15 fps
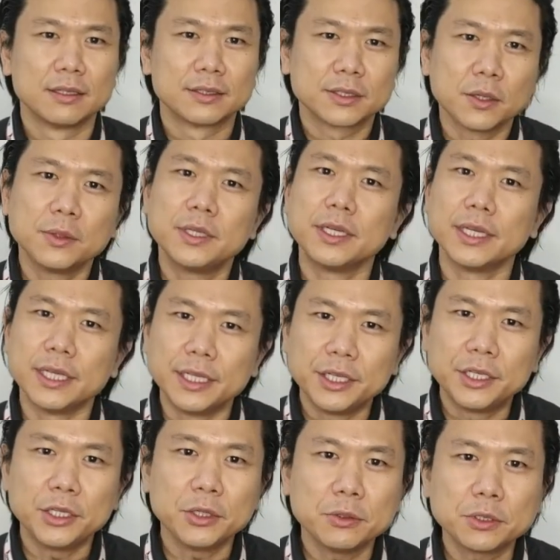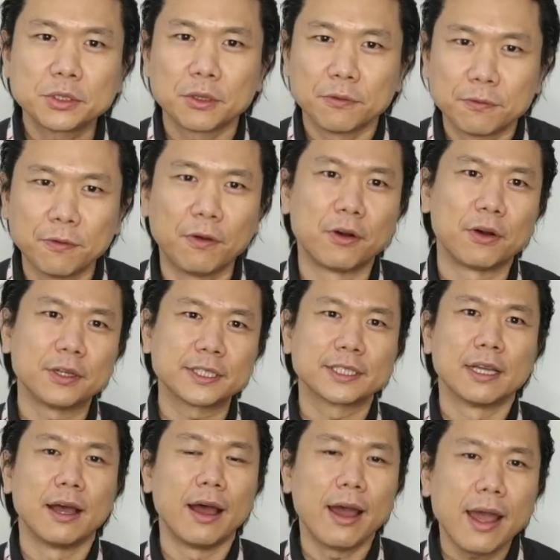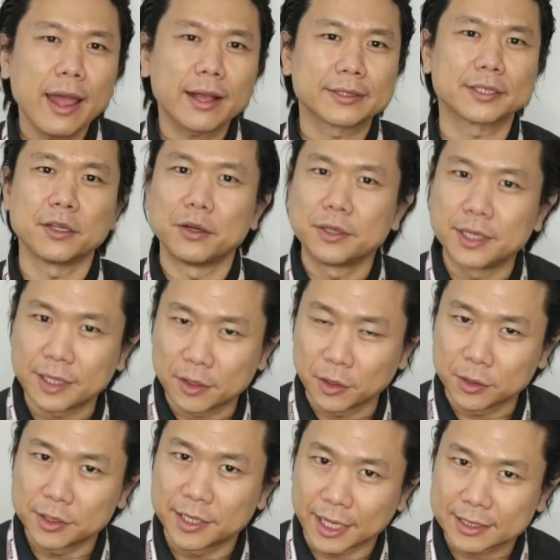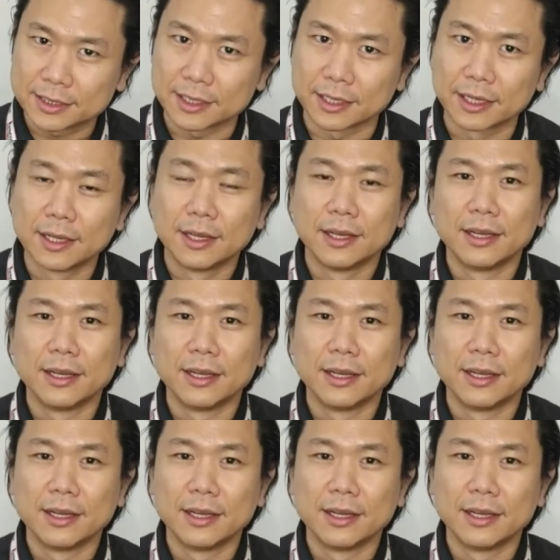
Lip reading: So the induced force acts on the conductor